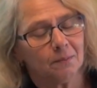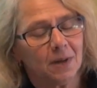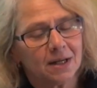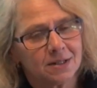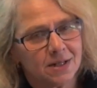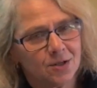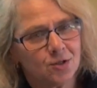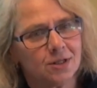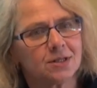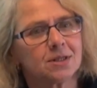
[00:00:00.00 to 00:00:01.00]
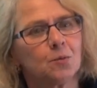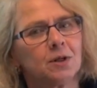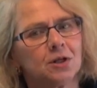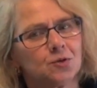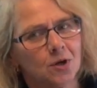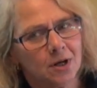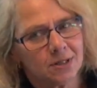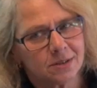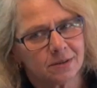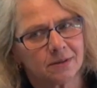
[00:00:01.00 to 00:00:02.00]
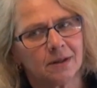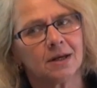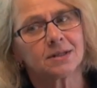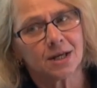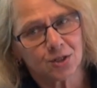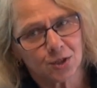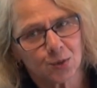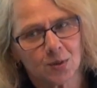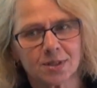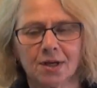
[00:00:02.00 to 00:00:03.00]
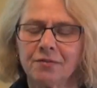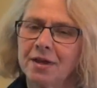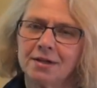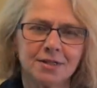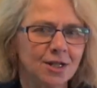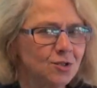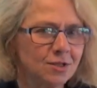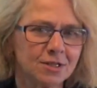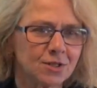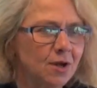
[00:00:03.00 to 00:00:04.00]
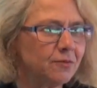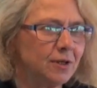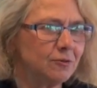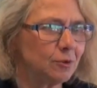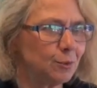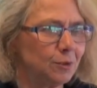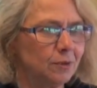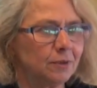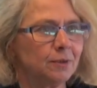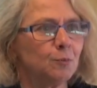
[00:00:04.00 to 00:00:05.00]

my contention is that when it draws attention to itself, that attention is not favorable.